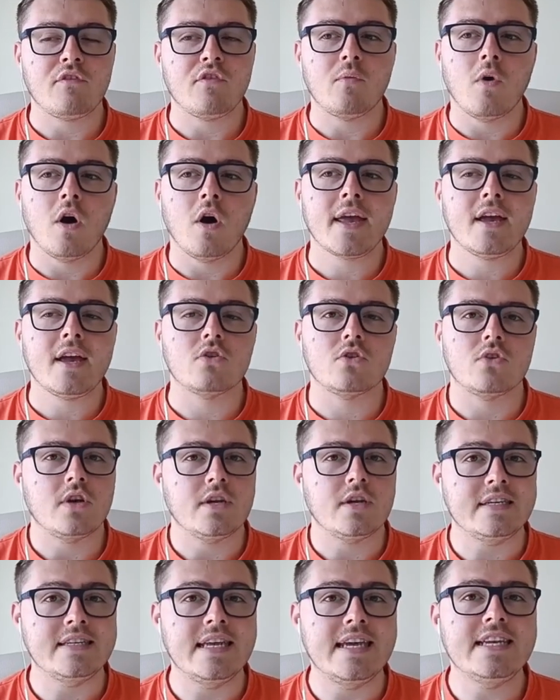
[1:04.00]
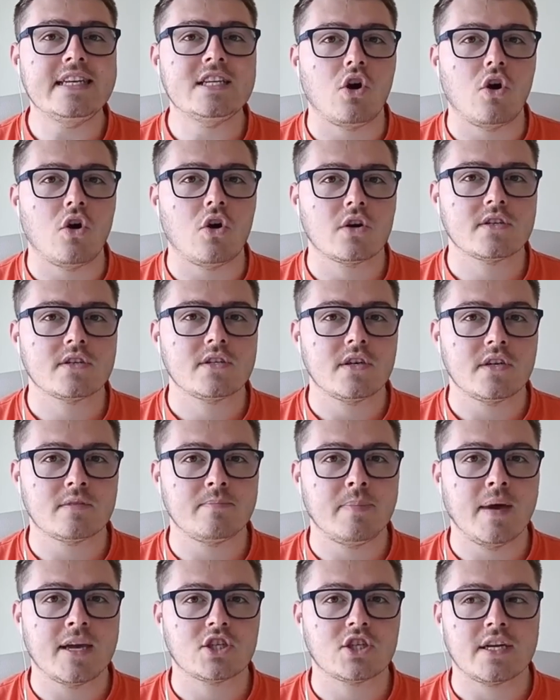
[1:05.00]
If you're working on detox,
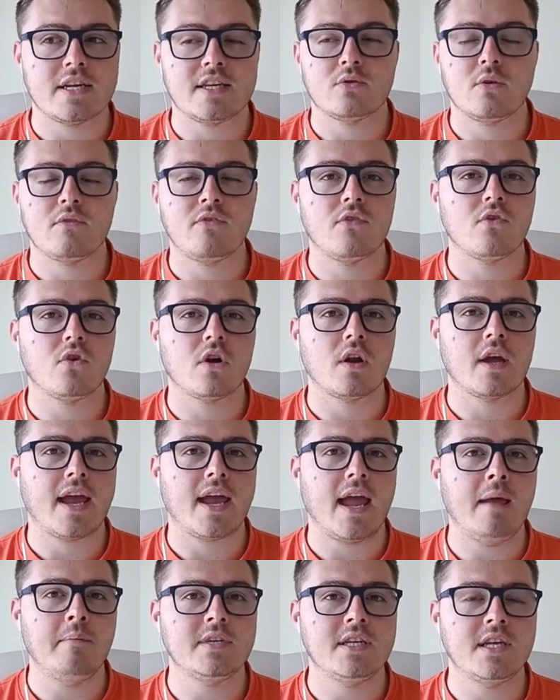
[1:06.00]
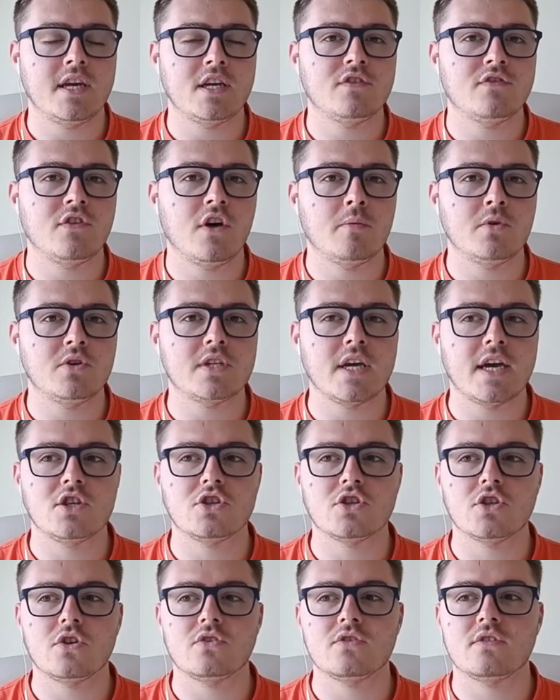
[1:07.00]
especially, so if you've got like MTHFR
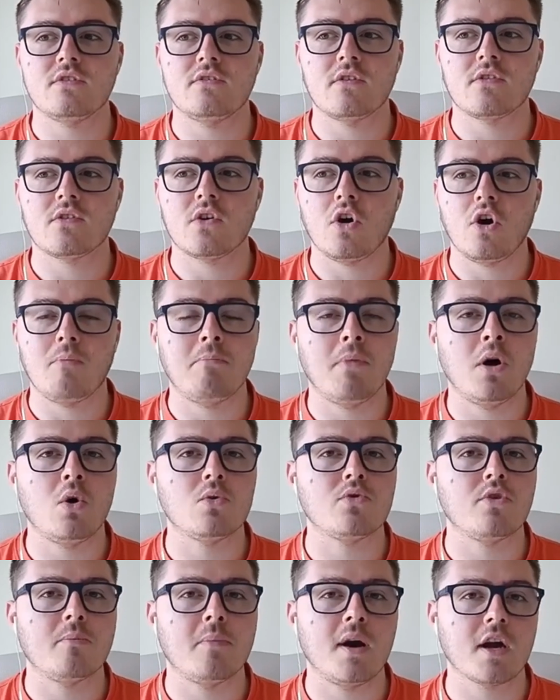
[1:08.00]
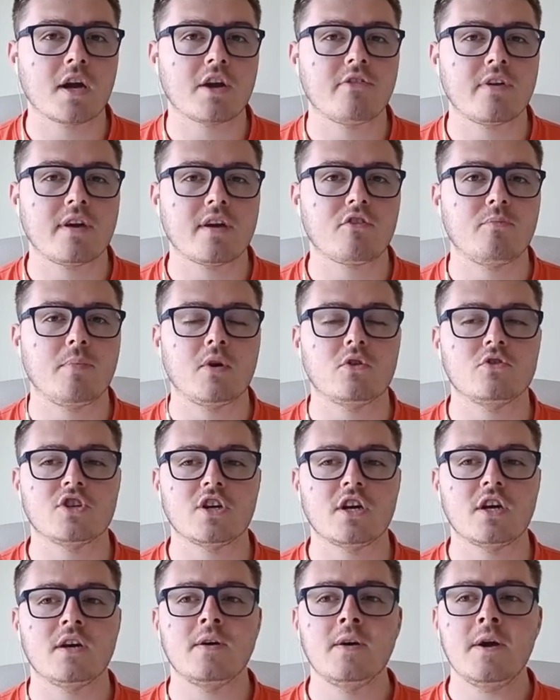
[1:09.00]
mutations, if you've got mold or mercury
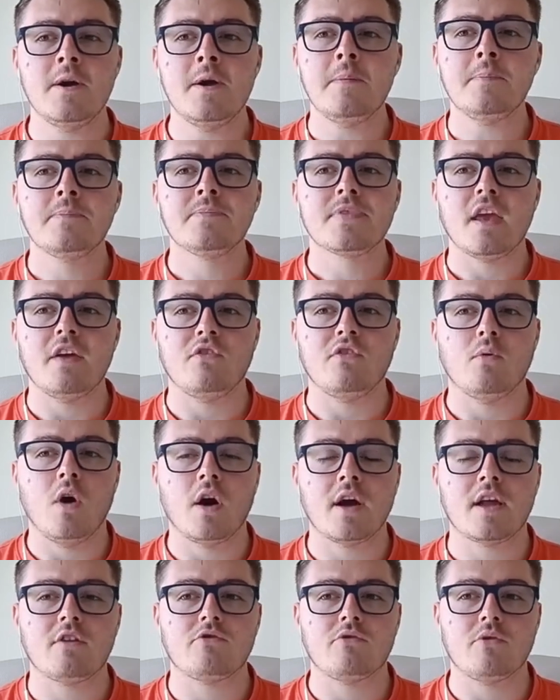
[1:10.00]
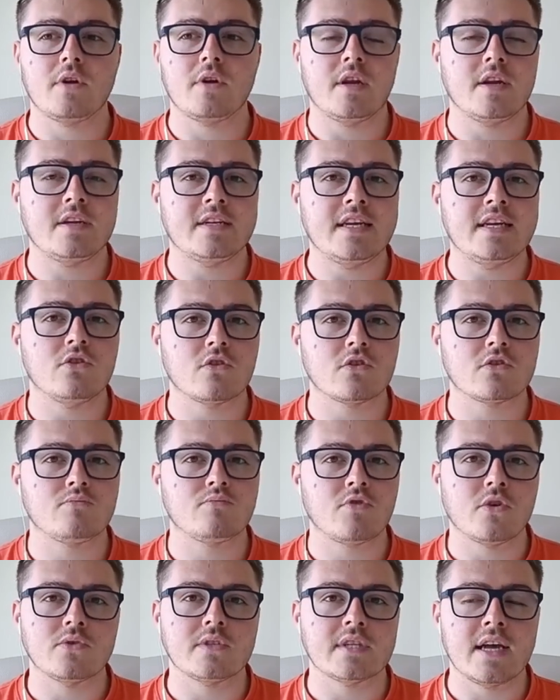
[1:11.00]
exposure, if you're working through a detox
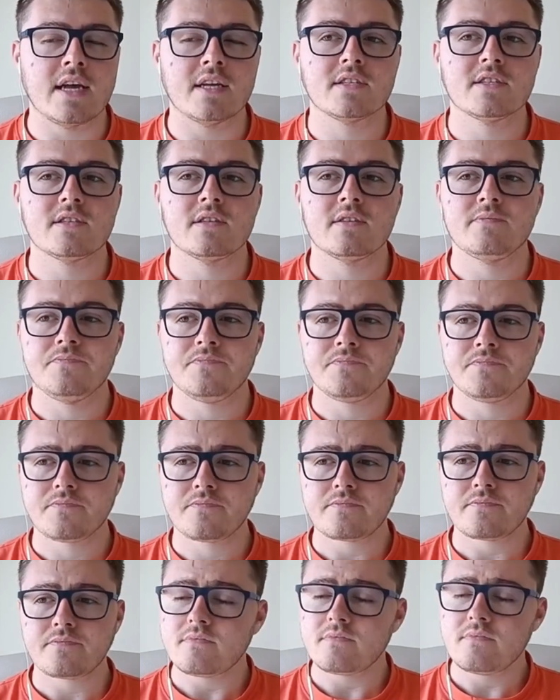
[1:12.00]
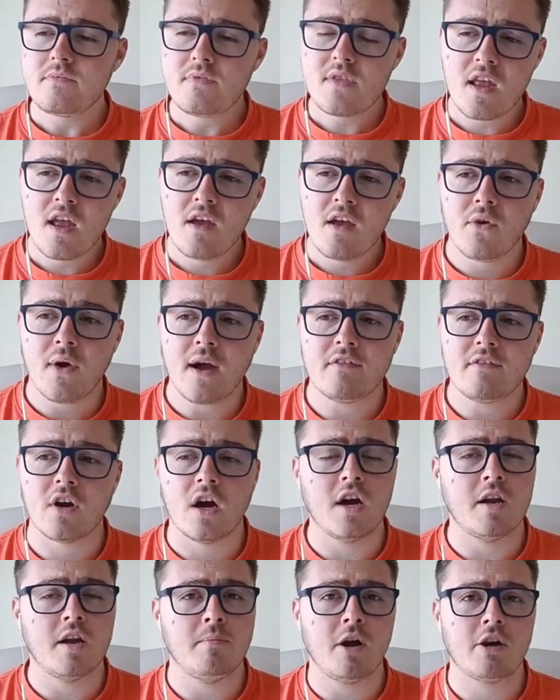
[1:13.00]
process, if you have
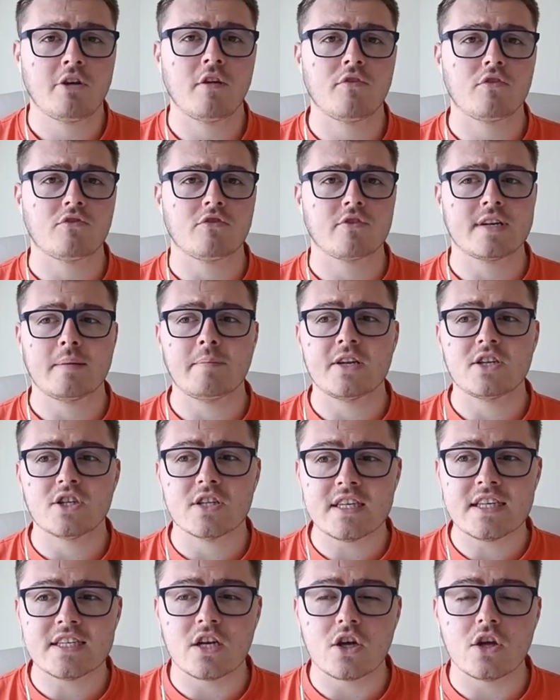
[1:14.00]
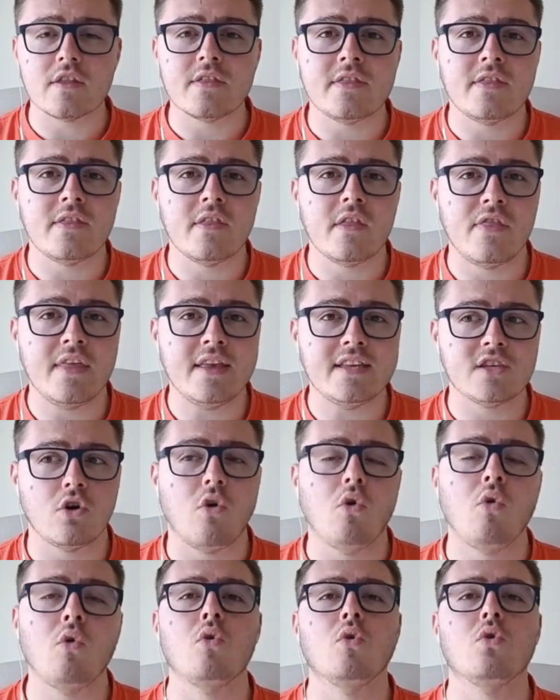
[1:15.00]
gut and microflora damage, these are